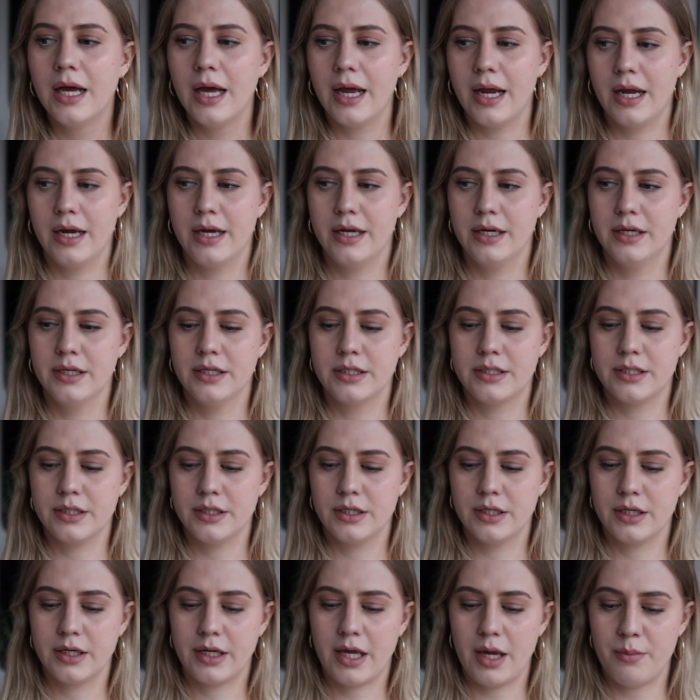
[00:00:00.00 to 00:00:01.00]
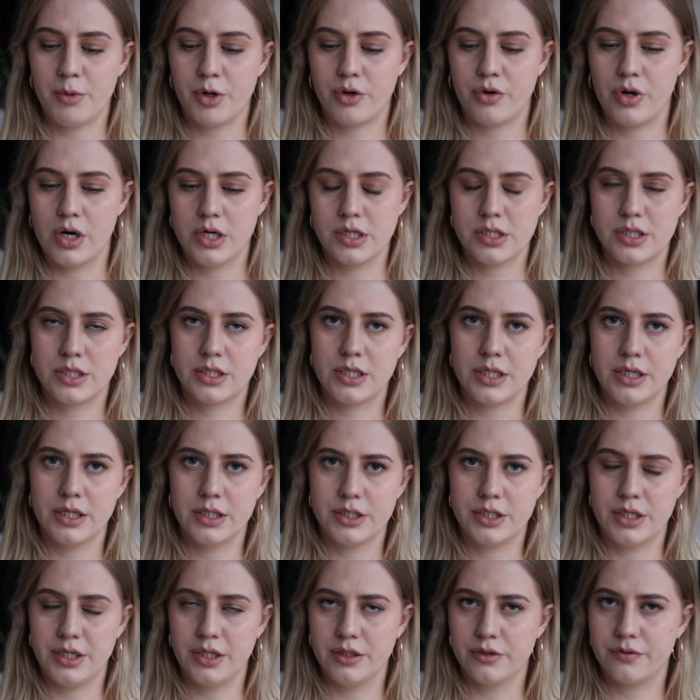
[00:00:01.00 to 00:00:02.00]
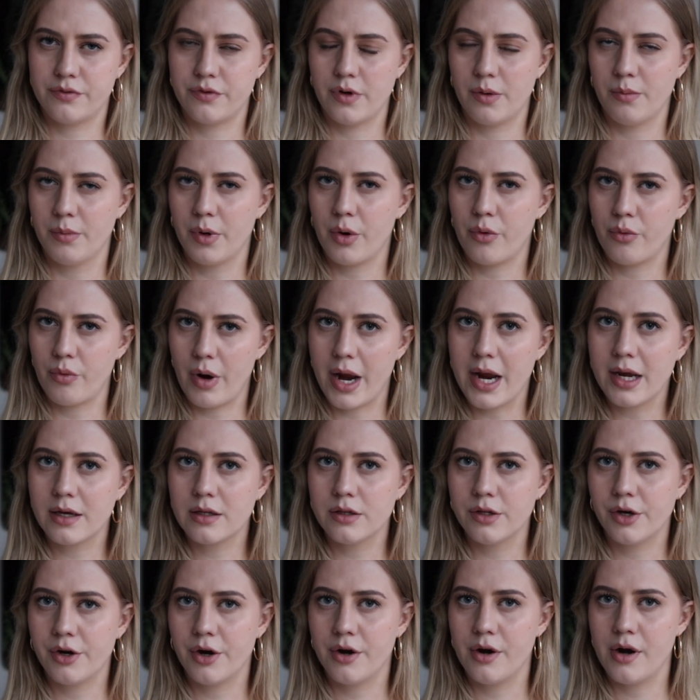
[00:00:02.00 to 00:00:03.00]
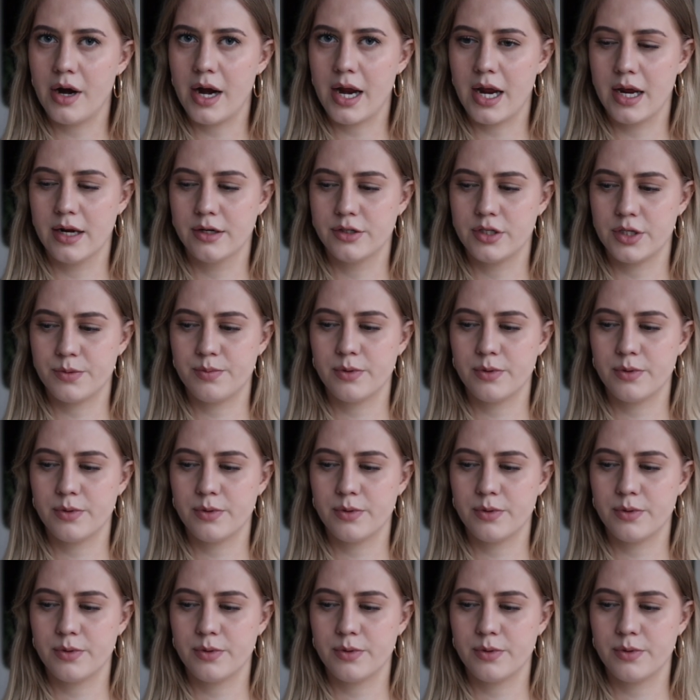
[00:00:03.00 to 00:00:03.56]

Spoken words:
and came across jeans from Wrangler, and just